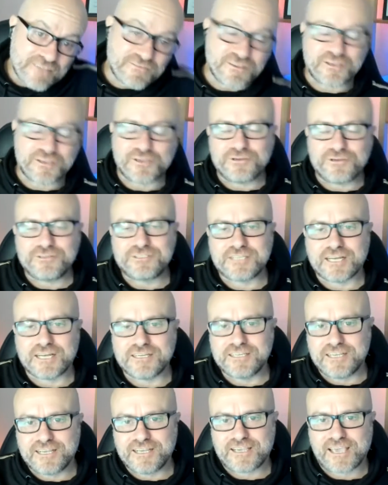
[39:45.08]
you done
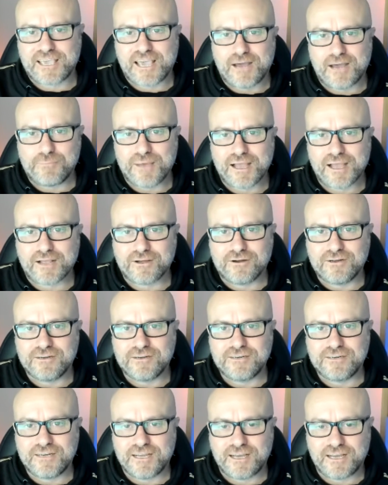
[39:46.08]
your count back
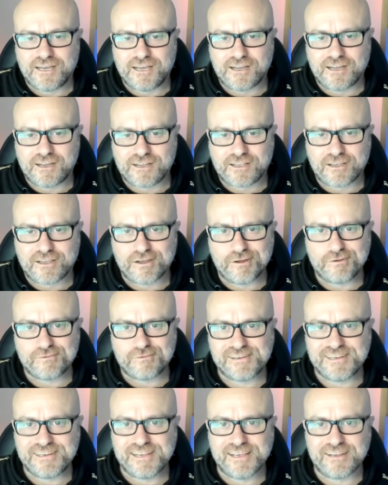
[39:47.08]
on Code
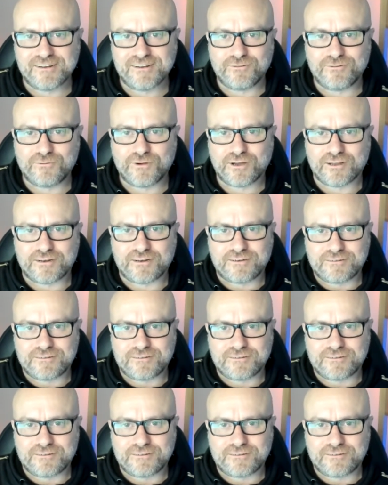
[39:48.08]
Red yet, or what?